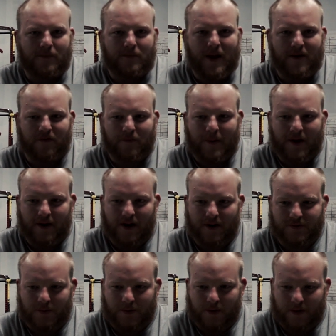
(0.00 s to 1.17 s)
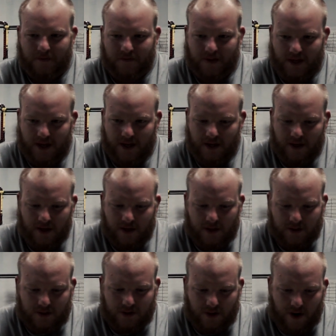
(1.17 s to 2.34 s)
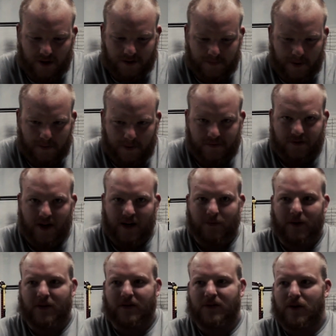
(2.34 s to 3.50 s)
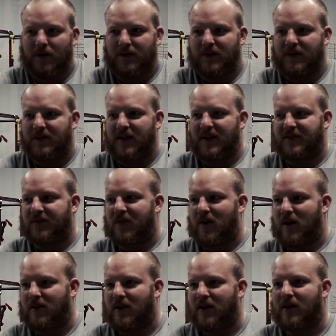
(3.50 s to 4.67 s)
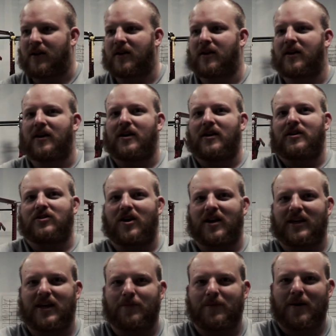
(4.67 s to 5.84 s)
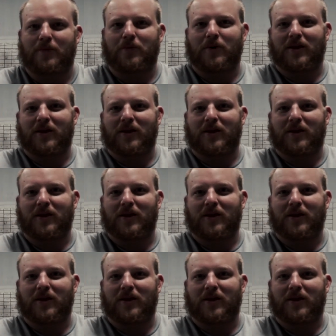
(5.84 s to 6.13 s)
Pound for pound, Aaron's one of the strongest people I've trained with, so it's fun trying to keep up